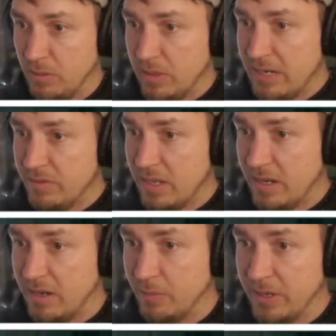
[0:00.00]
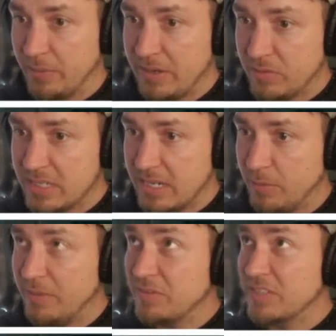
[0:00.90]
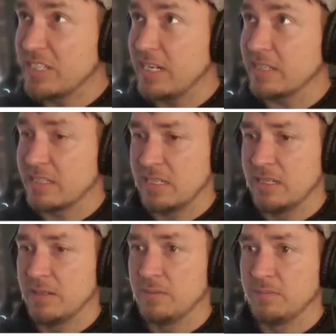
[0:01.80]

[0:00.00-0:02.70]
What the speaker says: Now, what level are we? Are we level 10? No, we're level 6.